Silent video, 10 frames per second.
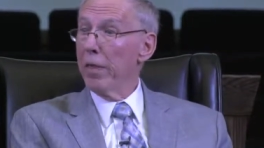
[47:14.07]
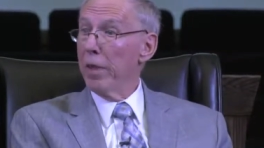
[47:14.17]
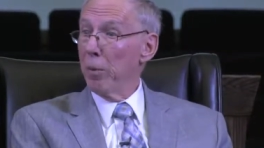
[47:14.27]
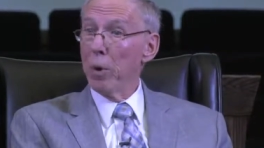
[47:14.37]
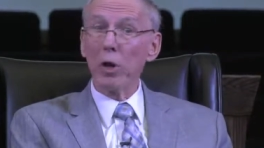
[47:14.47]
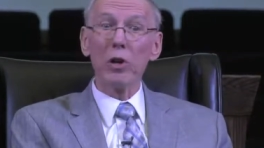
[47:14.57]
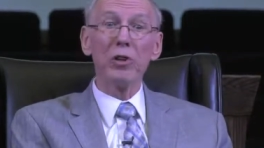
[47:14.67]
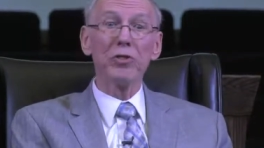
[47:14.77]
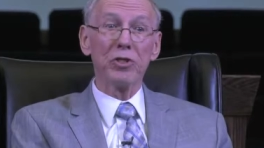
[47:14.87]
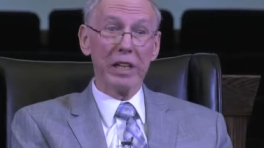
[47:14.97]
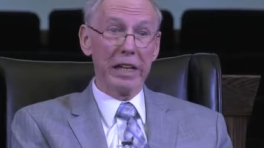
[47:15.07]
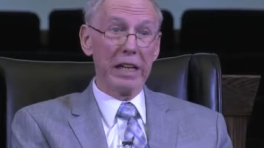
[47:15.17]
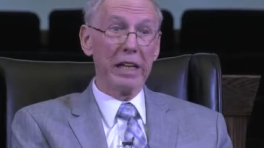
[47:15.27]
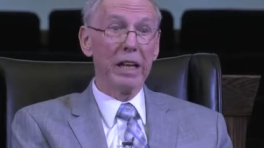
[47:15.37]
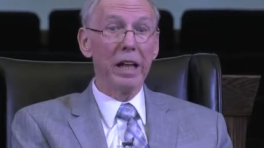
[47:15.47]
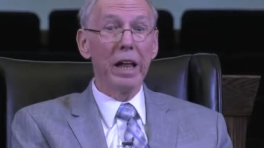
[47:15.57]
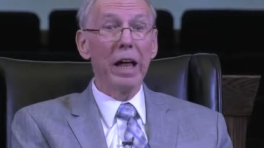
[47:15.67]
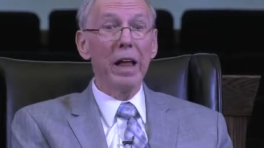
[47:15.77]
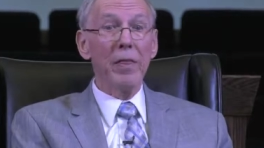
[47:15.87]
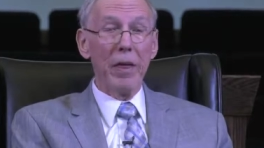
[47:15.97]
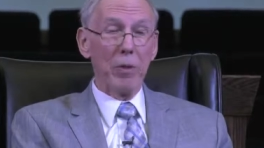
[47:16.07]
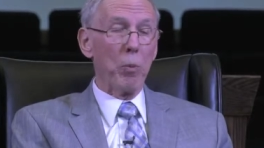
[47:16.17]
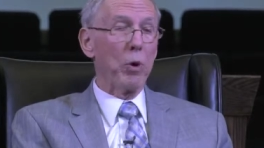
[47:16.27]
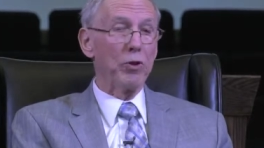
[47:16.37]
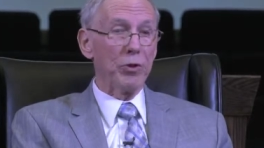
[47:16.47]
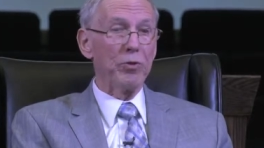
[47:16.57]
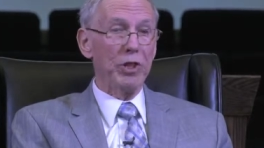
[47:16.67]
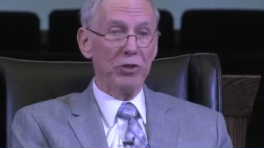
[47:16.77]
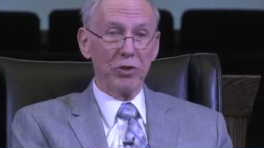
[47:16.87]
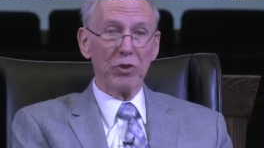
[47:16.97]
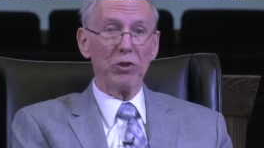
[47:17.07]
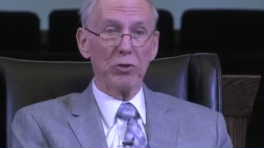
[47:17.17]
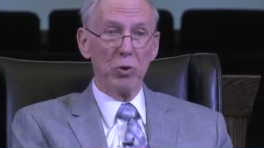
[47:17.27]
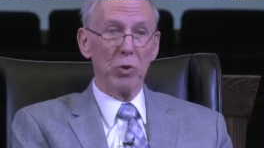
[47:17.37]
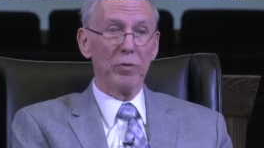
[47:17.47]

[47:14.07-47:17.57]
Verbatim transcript: that we're going to see that the words of Jesus are true.